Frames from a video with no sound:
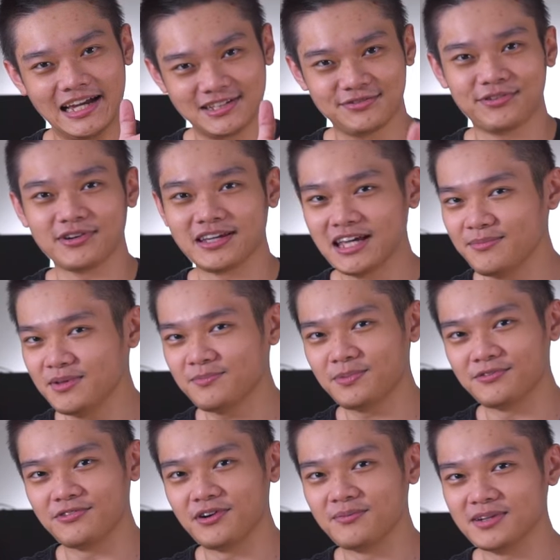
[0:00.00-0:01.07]
As for gaming
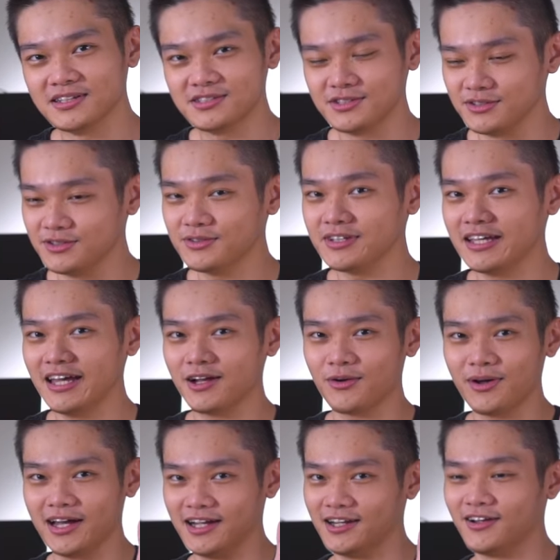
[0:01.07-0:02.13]
performance, you do get
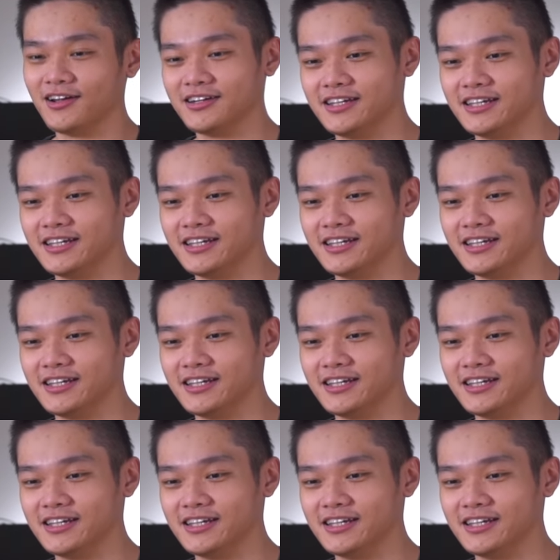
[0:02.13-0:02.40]
quite a lot